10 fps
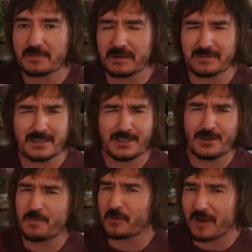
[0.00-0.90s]
but
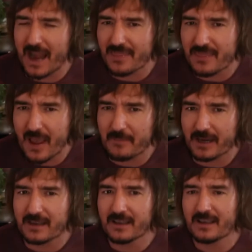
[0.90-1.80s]
super anthemic.